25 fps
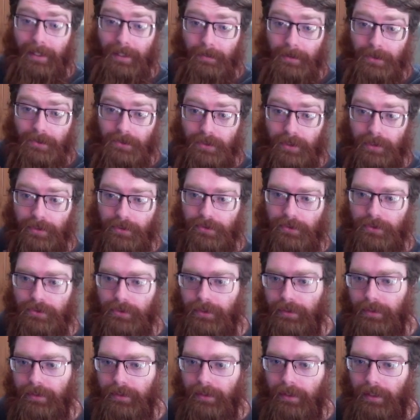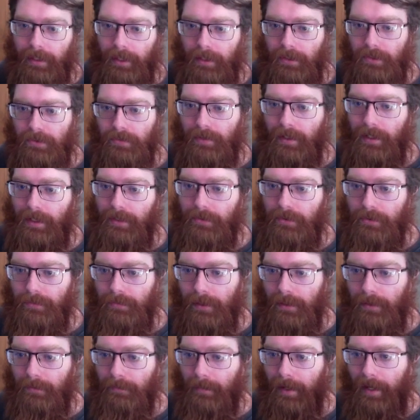starts a turn, he gains 5
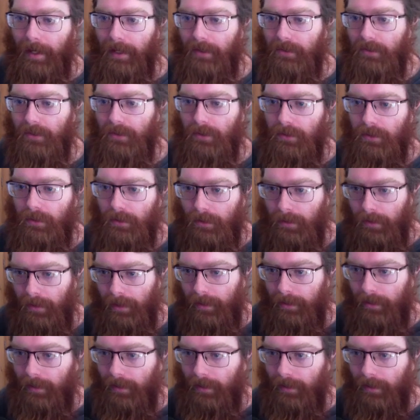speed, maxing out at